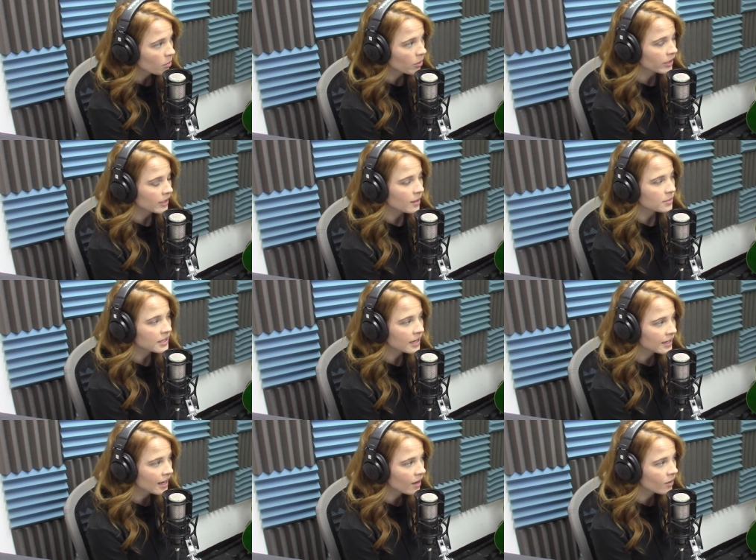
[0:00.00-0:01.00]
Put it
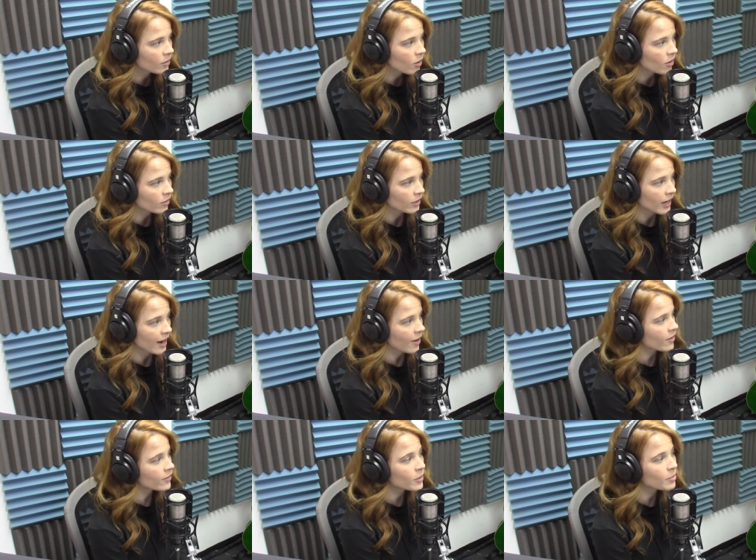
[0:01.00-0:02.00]
upside down over
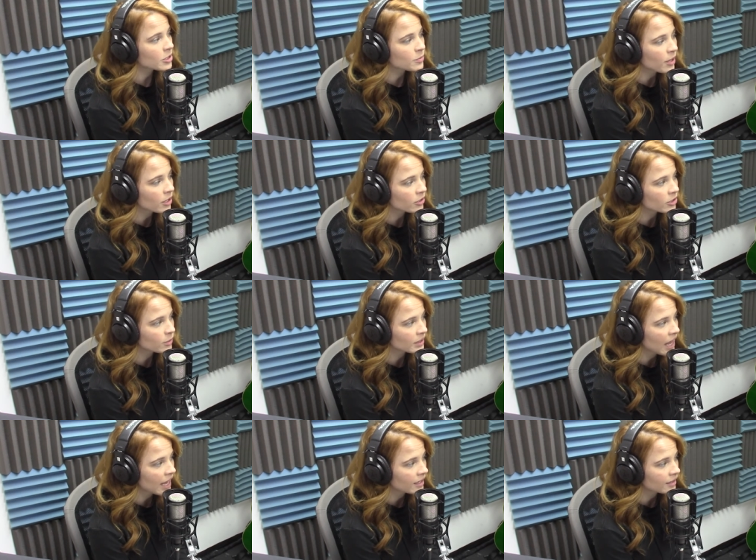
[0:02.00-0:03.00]
however much butter you
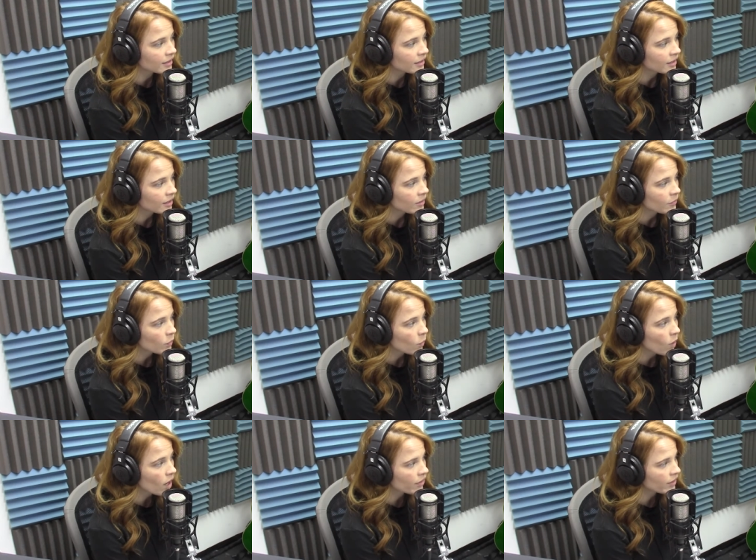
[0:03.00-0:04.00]
would like. No.
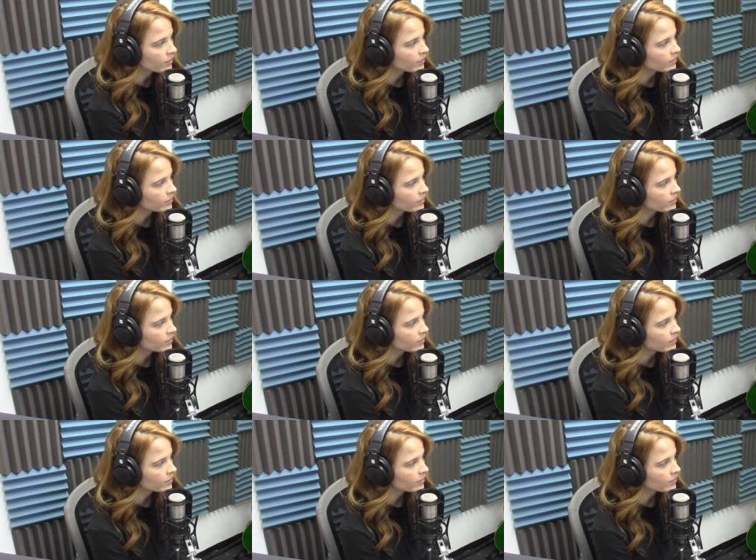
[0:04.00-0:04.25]
While the.